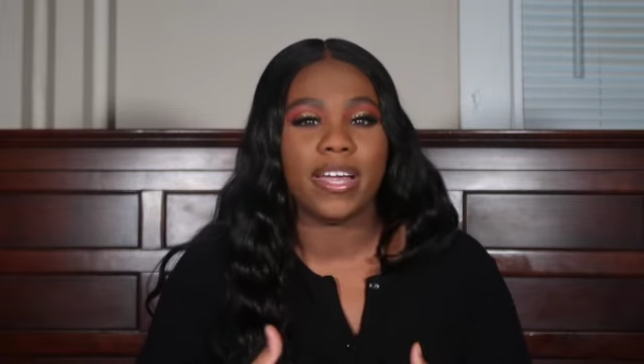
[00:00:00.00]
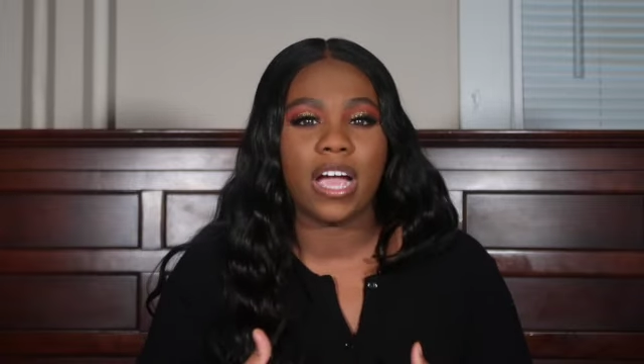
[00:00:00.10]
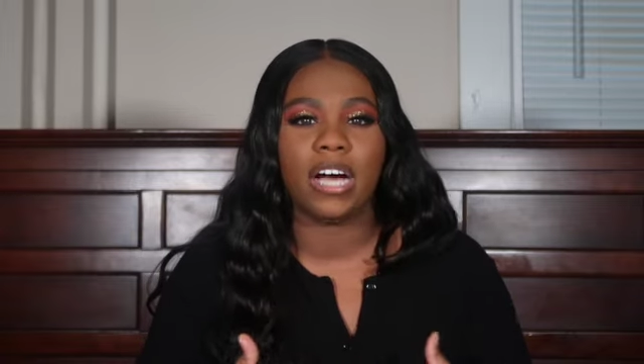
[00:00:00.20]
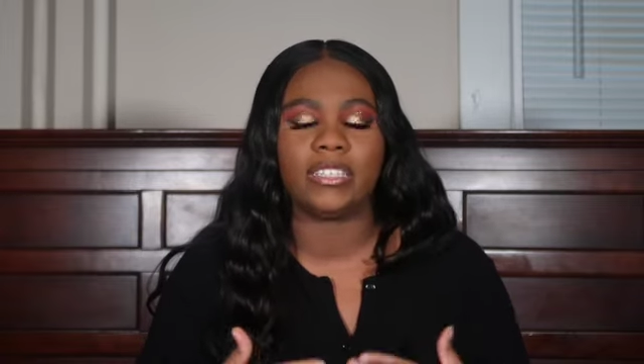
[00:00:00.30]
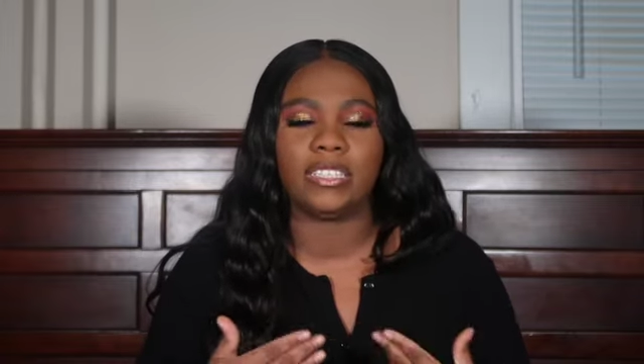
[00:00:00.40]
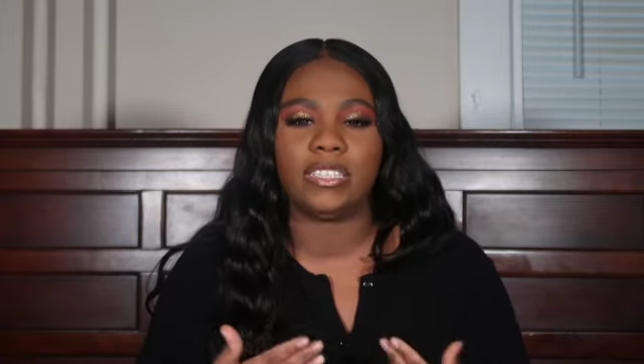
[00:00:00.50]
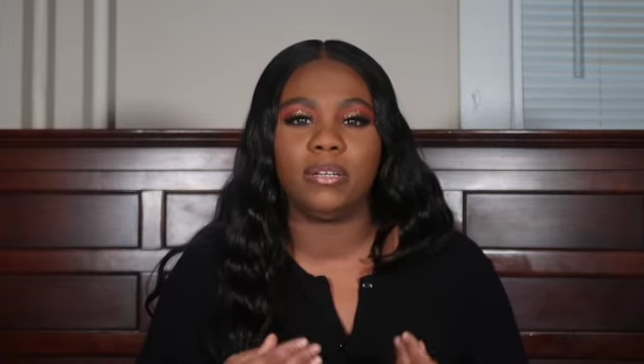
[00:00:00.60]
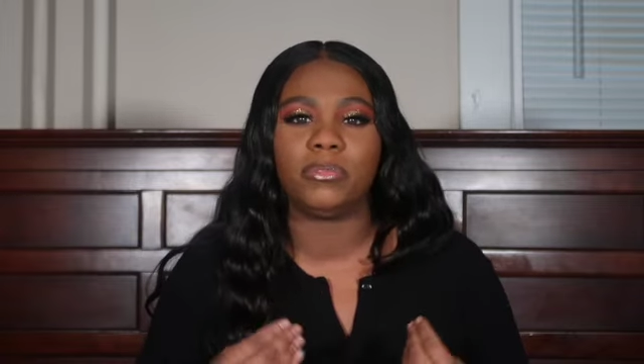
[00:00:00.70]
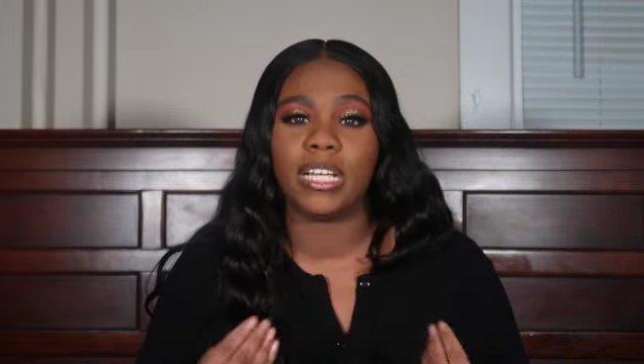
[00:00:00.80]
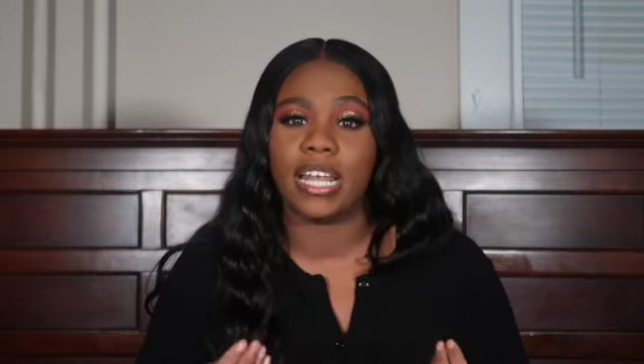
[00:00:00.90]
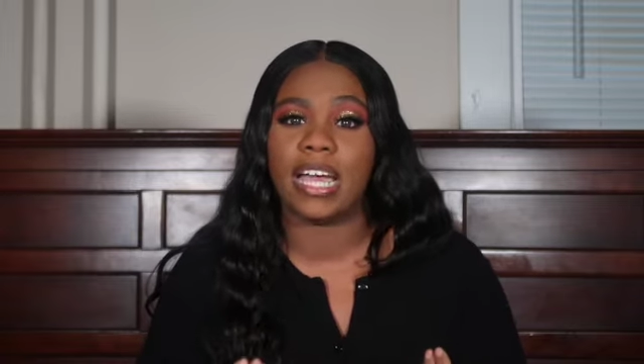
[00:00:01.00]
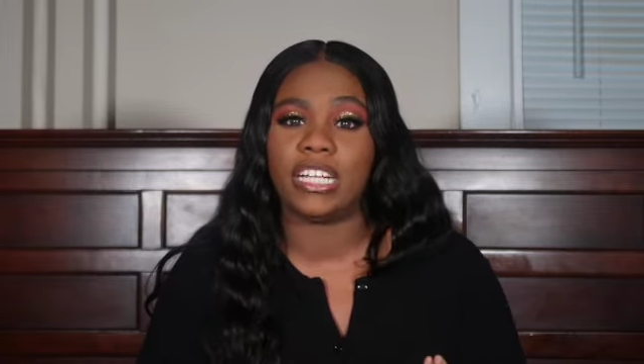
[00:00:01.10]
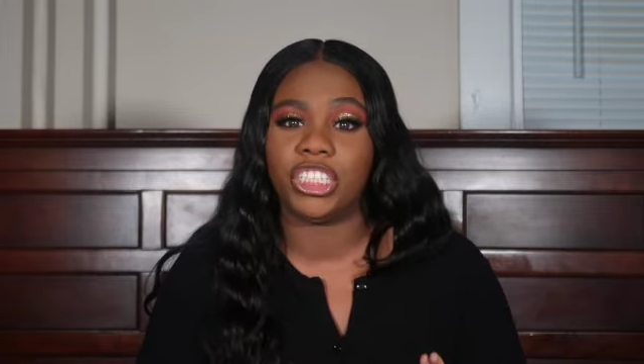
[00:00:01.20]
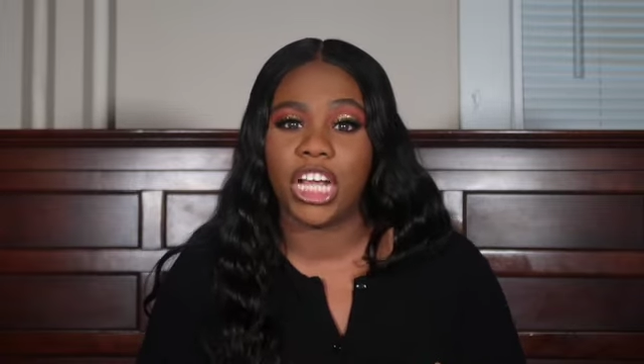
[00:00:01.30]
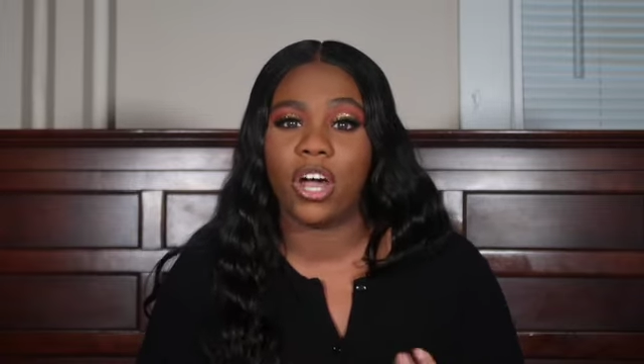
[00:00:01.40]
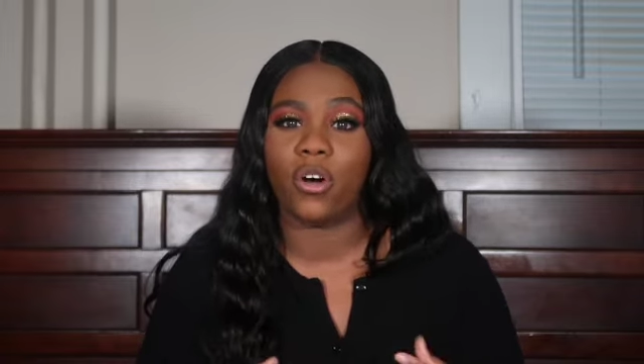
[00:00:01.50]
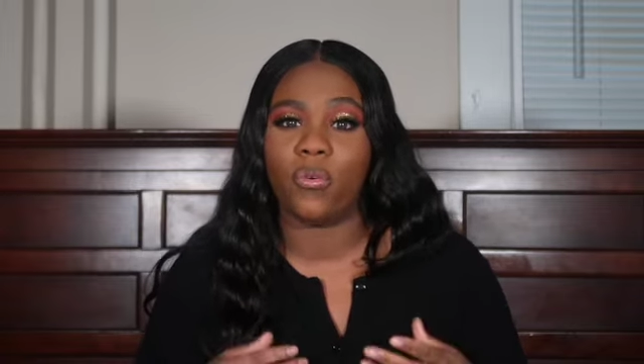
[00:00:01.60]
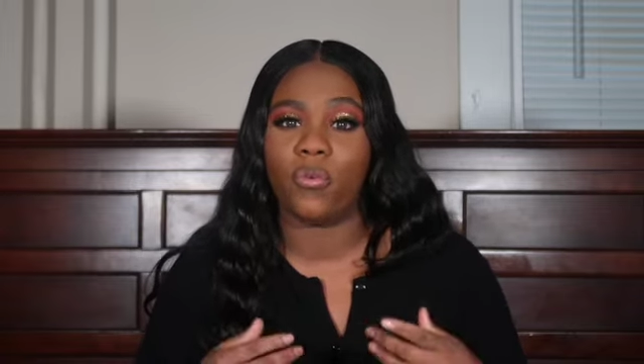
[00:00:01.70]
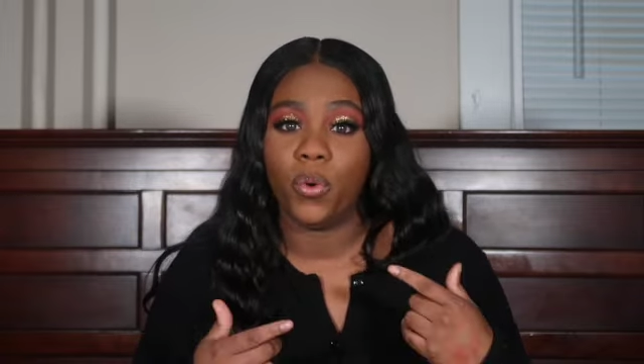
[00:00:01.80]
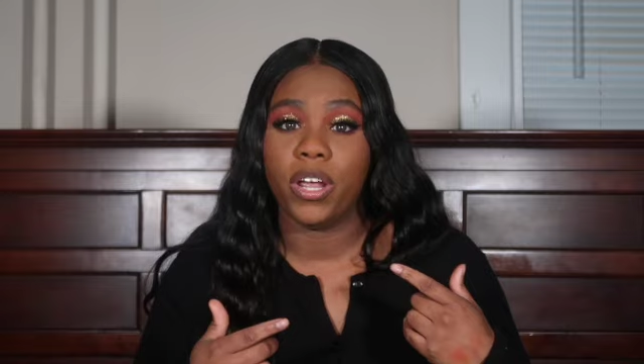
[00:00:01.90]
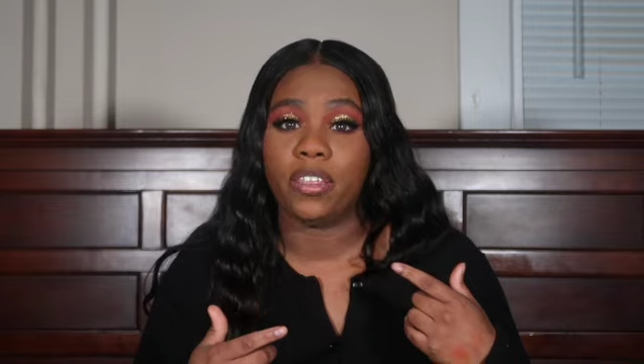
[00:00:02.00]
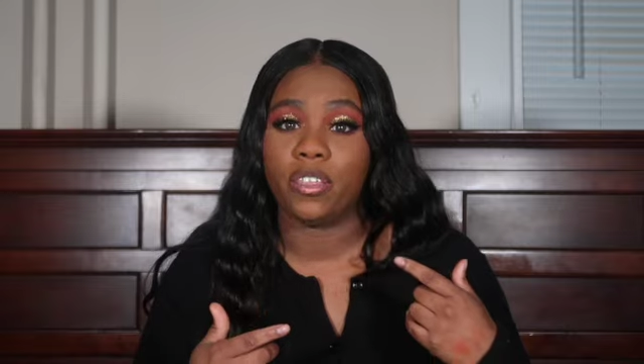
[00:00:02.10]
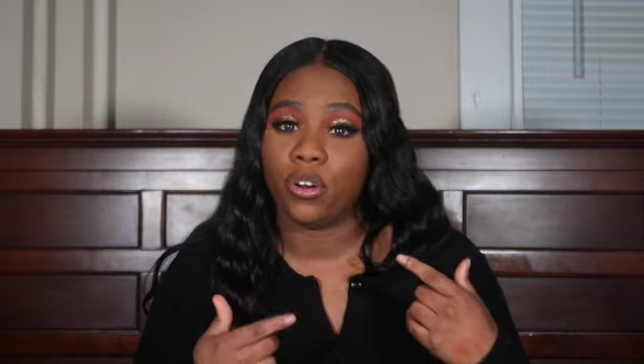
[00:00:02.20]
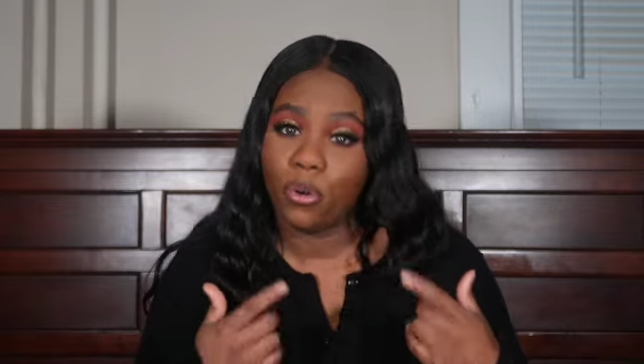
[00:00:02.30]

it causes them to lash out with